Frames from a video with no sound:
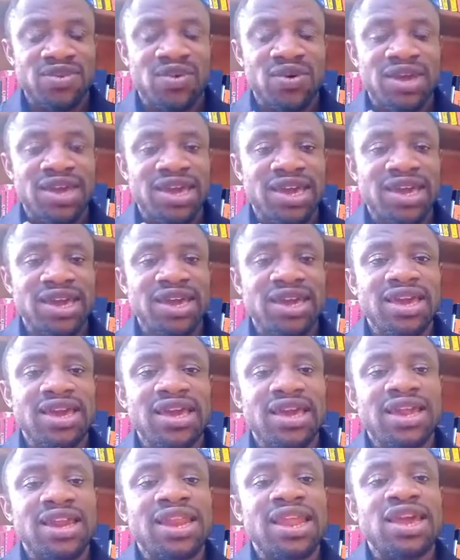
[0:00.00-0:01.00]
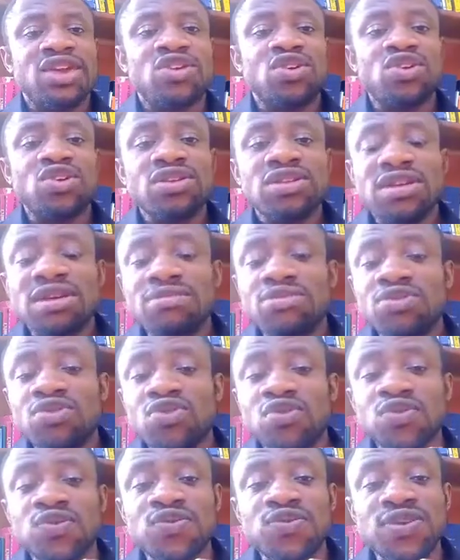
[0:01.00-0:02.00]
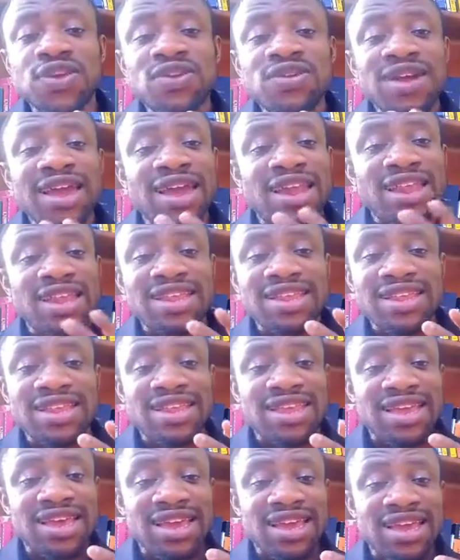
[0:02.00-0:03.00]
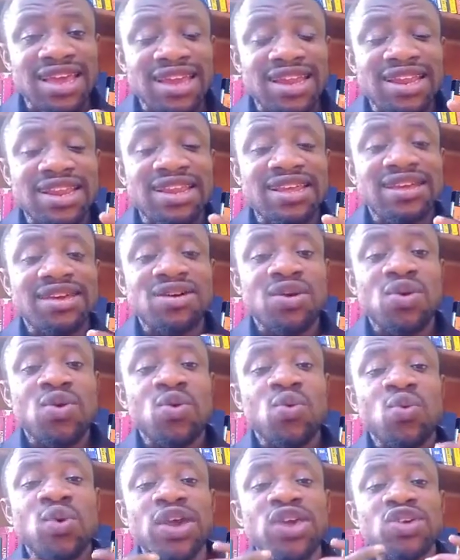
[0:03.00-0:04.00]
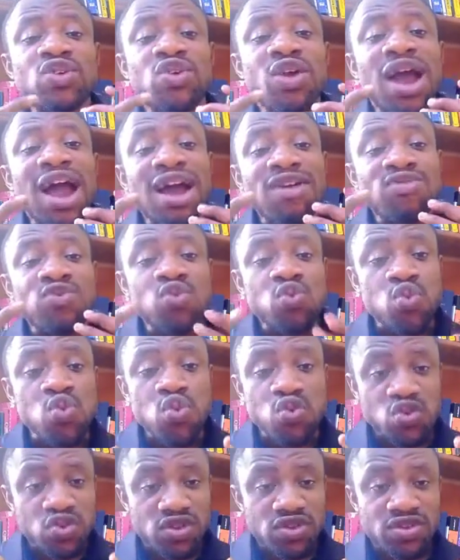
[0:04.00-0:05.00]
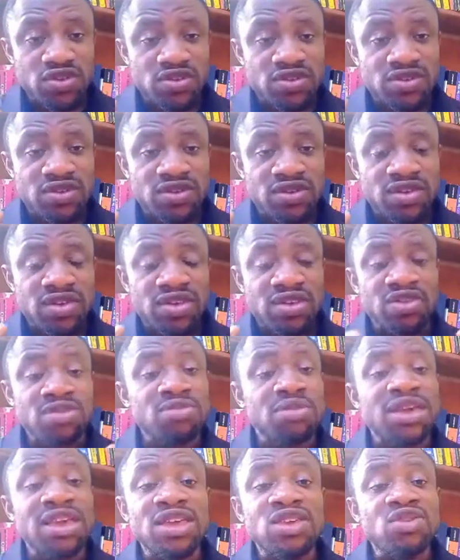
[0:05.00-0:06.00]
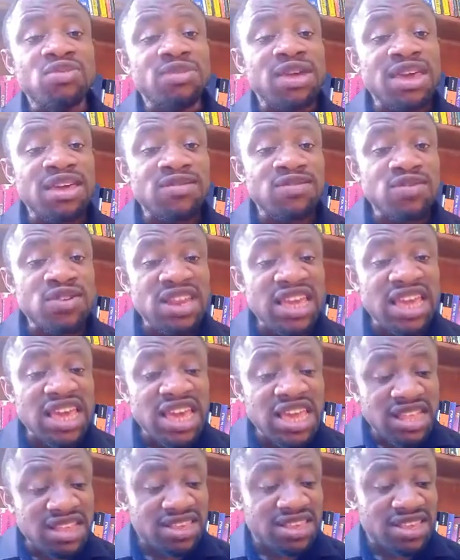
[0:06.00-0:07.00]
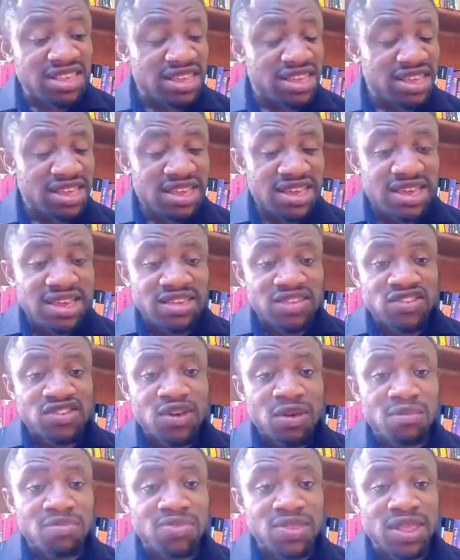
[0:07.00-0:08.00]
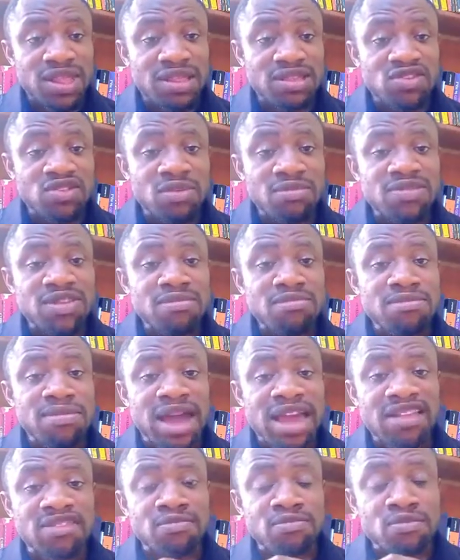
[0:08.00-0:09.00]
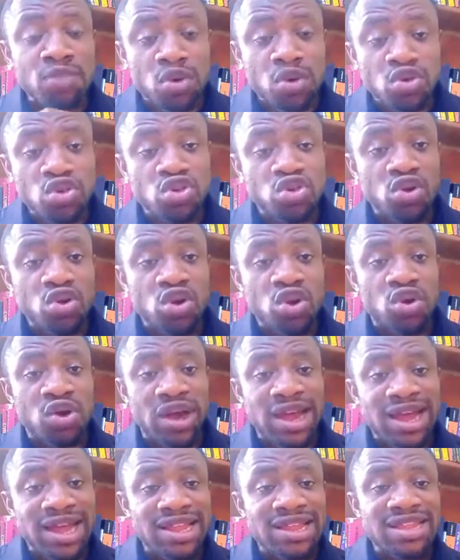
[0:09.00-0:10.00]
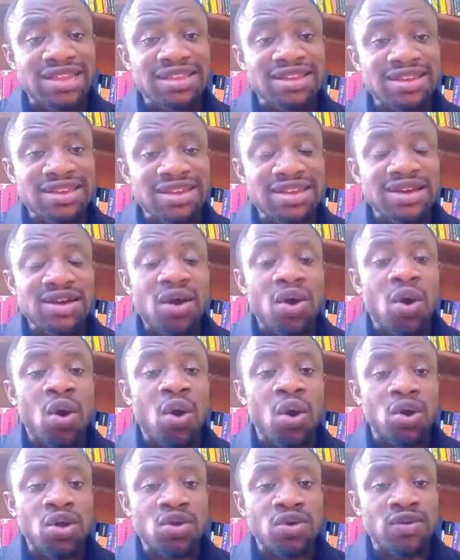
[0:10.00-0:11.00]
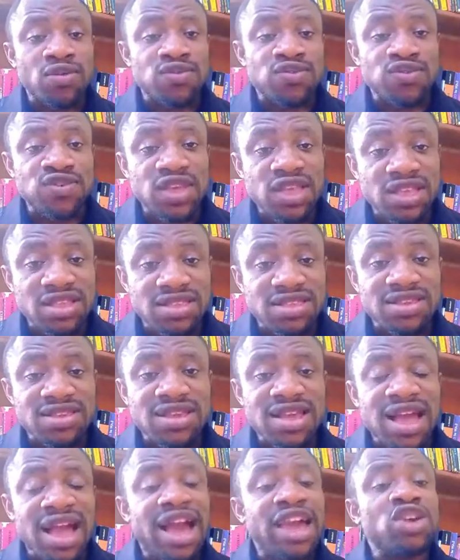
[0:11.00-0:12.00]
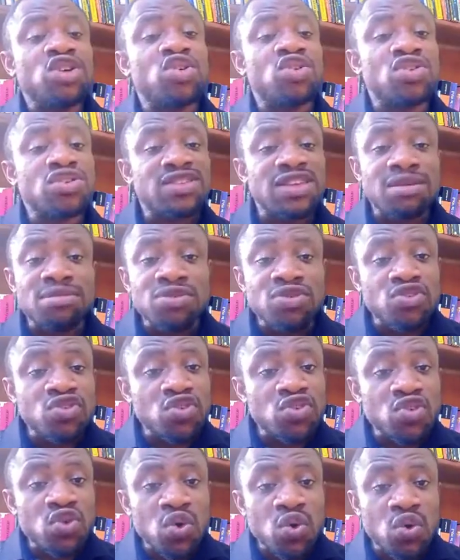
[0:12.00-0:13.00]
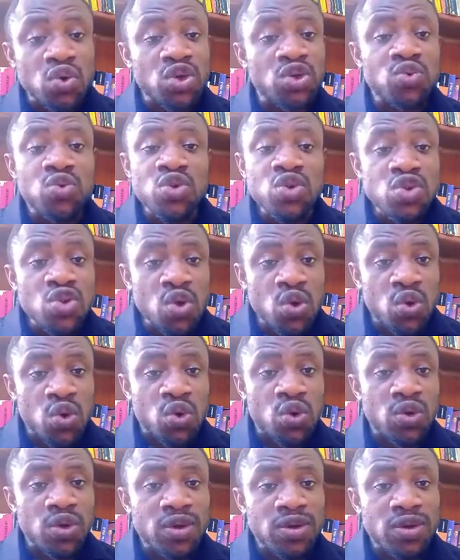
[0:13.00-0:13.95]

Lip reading: okay, that you're not able to feel anything again. When you have wound, you may even hit something. Something might puncture your hand or your feet, and you're not able to know. You won't know.